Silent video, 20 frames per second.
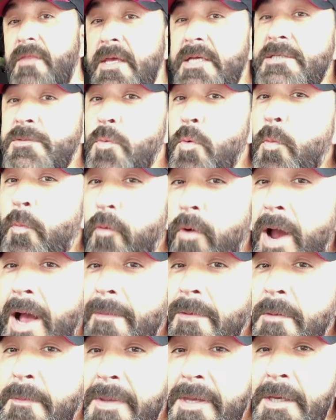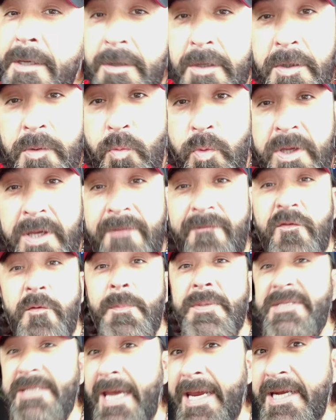This will probably be a good week for
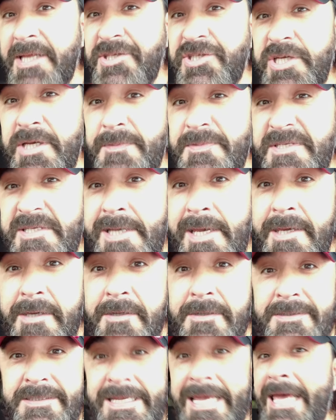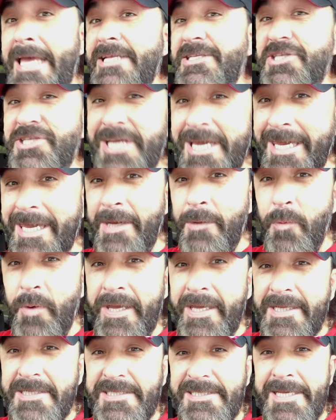potato chip sales, chicken
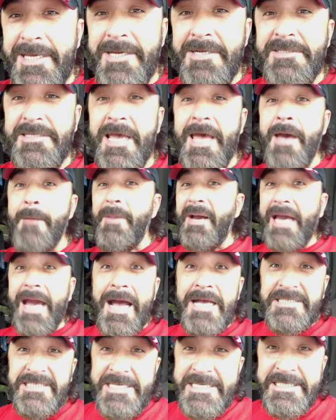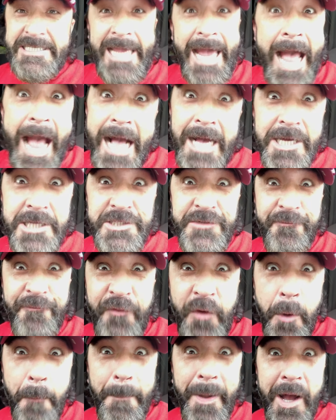wing sales, because it's college
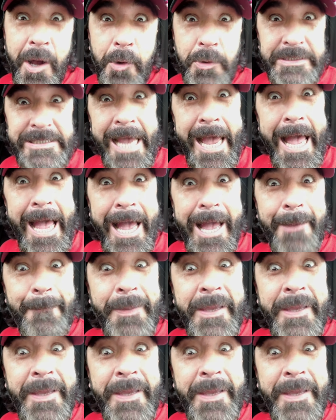football time,